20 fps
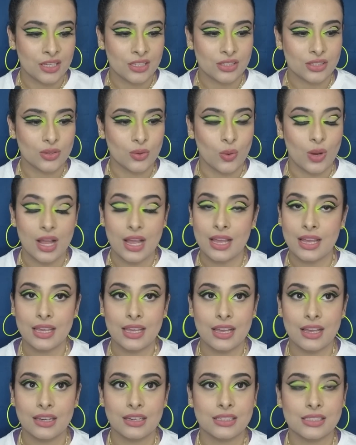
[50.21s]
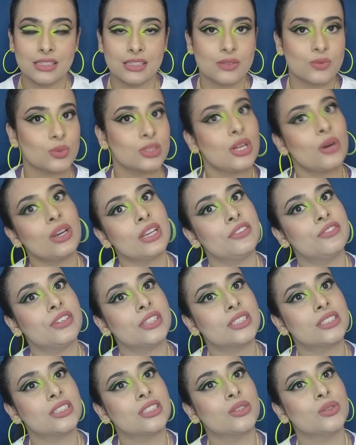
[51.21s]
So yeah, without any
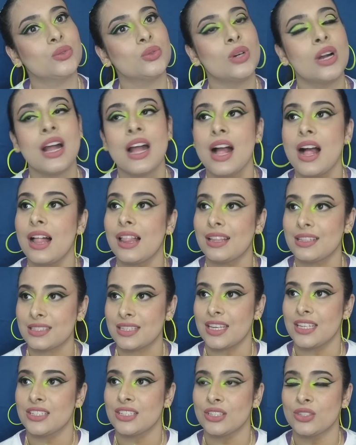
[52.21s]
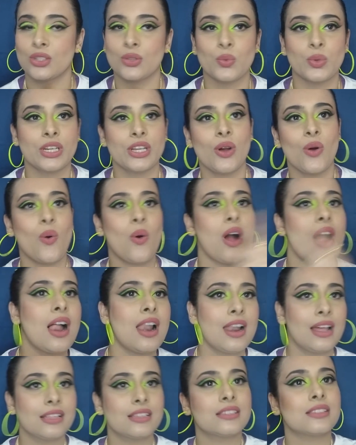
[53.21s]
further ado, let's get into the video.
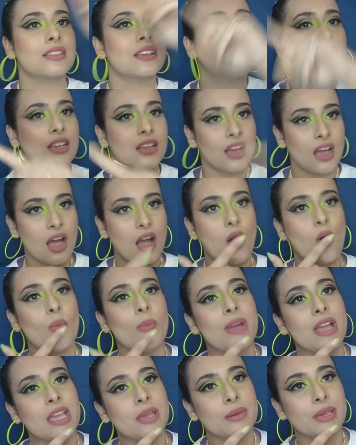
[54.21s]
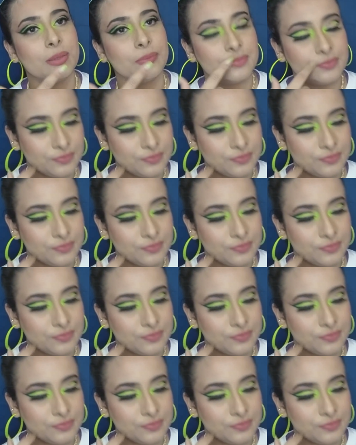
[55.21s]
Let's go, baby.